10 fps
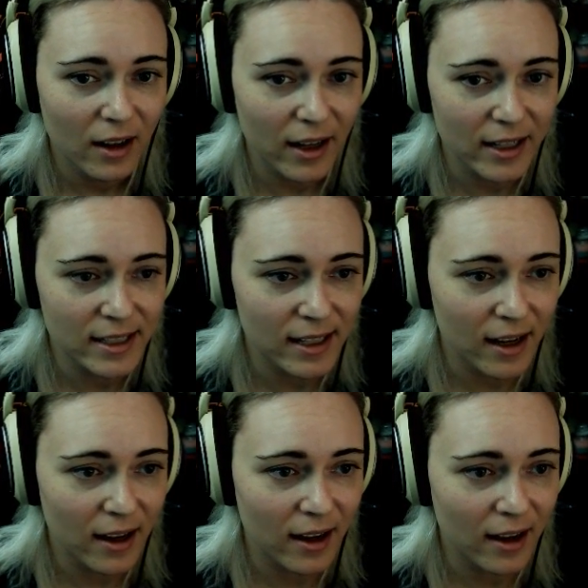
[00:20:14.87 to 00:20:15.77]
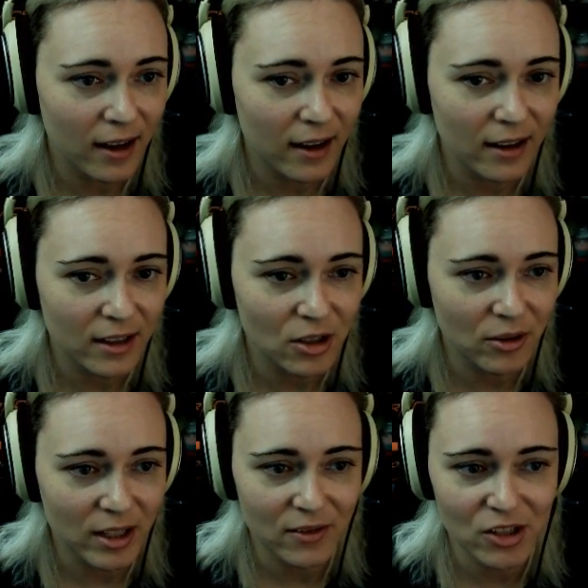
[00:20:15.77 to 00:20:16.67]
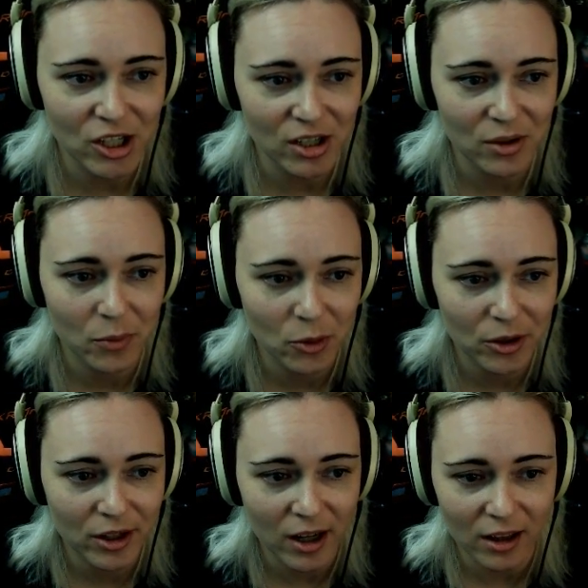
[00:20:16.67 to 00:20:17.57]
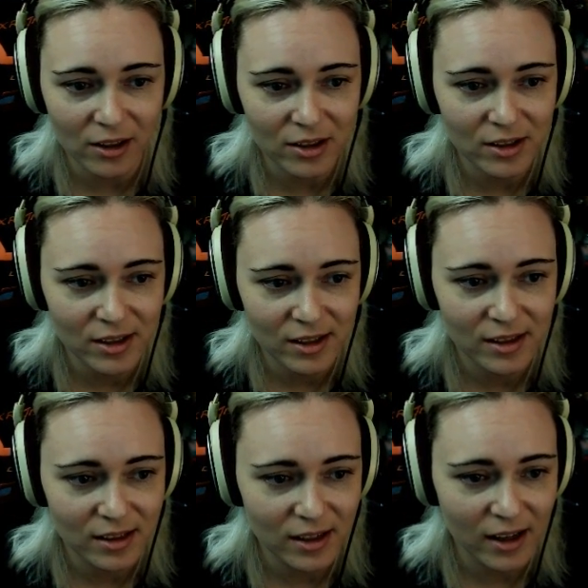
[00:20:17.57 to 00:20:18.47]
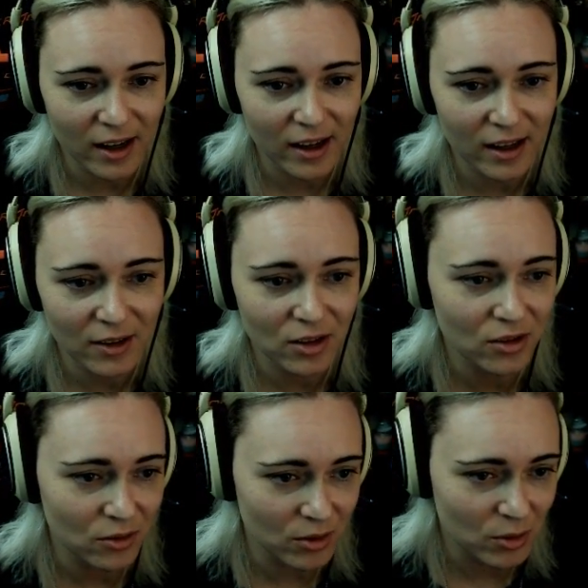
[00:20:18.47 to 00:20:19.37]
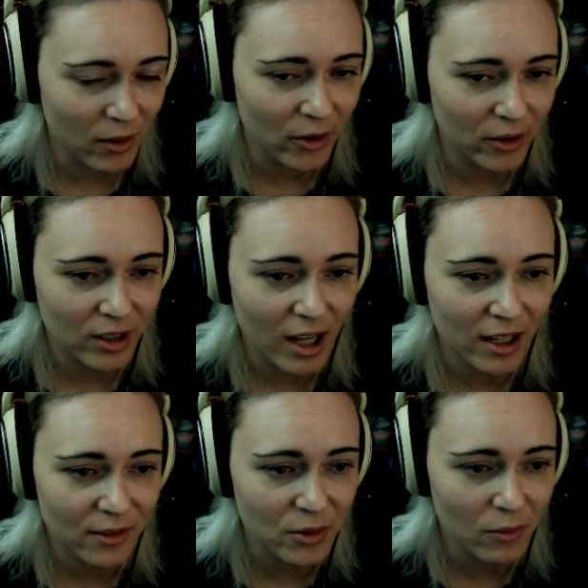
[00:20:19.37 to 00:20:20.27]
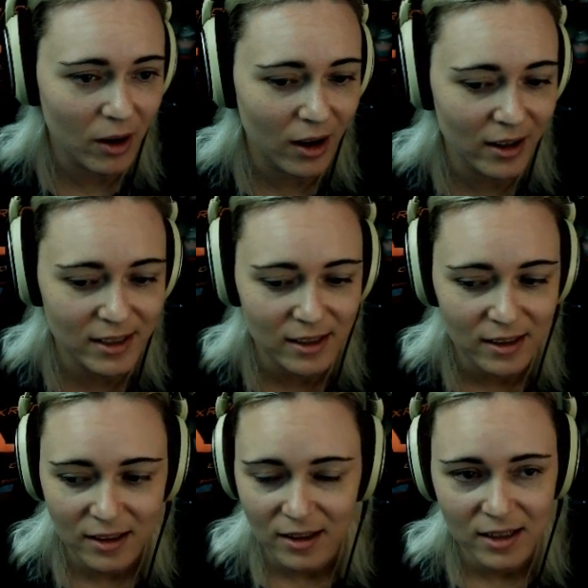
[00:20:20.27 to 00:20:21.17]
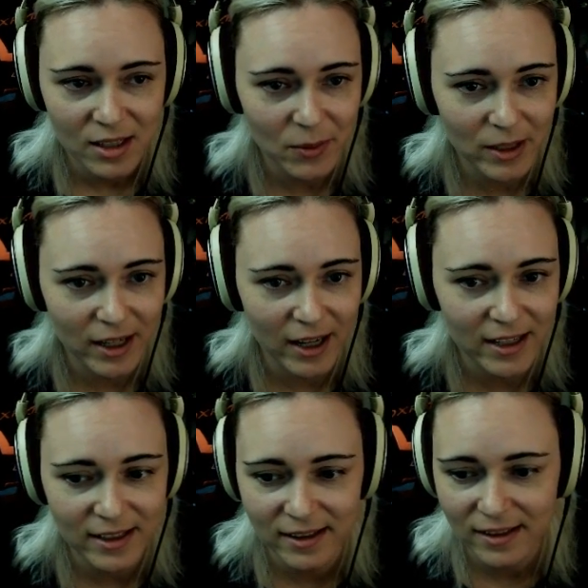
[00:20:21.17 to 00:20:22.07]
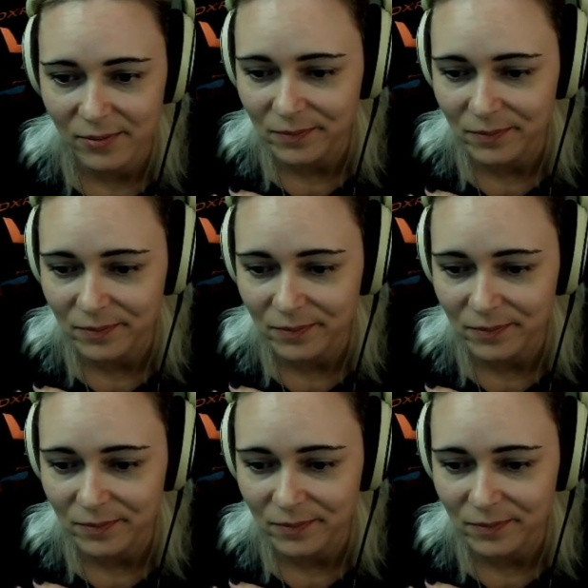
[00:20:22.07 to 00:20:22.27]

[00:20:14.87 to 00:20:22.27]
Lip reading: And you can even change the border colors and do a 12-hour clock if you want. It's pretty nice.